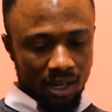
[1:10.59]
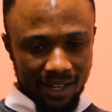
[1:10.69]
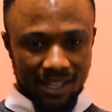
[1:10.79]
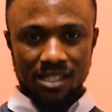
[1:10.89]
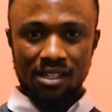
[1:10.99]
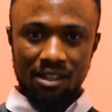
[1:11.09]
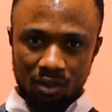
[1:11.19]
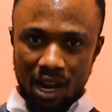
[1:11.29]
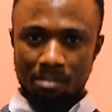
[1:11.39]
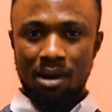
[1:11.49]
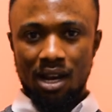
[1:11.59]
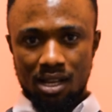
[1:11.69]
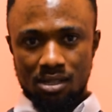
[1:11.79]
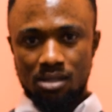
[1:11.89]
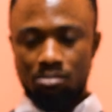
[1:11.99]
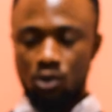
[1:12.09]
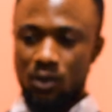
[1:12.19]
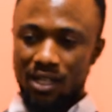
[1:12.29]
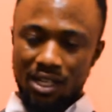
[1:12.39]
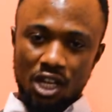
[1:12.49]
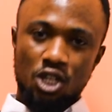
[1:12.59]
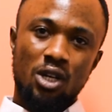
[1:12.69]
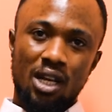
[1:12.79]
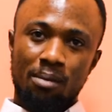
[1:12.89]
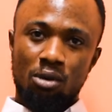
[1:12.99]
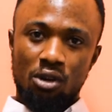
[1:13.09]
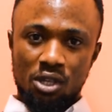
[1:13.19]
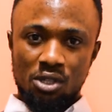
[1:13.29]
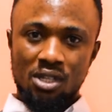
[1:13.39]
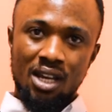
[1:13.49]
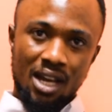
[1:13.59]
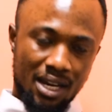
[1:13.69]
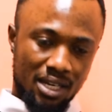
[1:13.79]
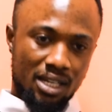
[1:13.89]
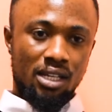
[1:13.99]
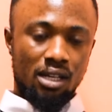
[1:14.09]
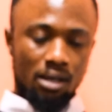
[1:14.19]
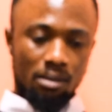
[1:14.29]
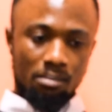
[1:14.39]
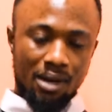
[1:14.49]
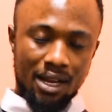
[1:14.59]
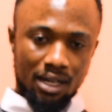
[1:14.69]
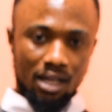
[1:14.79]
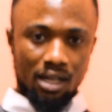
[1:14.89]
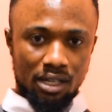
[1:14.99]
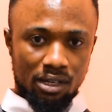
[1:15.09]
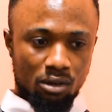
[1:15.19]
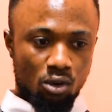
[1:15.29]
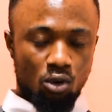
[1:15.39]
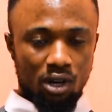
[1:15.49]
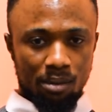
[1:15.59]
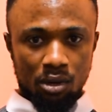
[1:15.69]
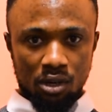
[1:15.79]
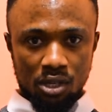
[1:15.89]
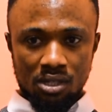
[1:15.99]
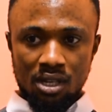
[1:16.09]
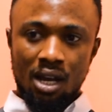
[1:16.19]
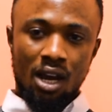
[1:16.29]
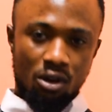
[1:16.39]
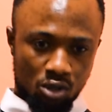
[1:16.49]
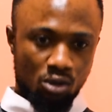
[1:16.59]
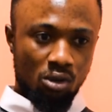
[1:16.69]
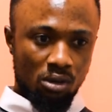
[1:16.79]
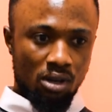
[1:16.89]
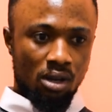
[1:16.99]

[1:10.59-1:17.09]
getting the right balance between the national employees and the local employees. Also,